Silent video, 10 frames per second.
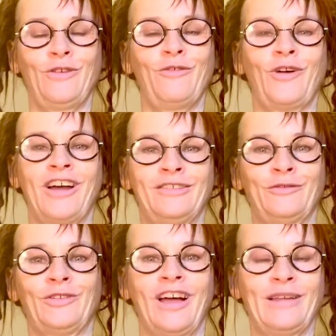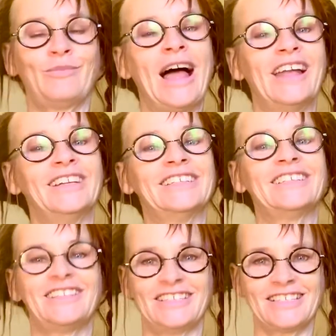fight and flight pattern it
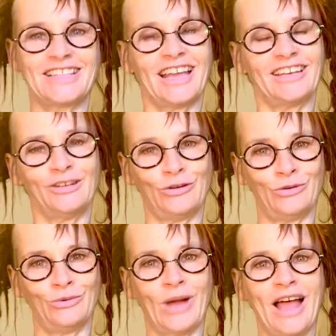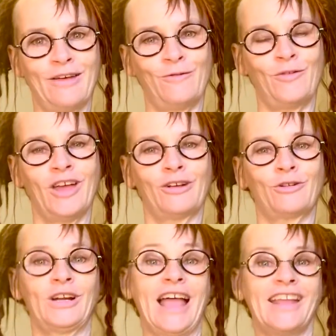is that you have
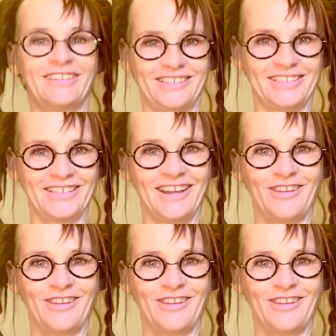created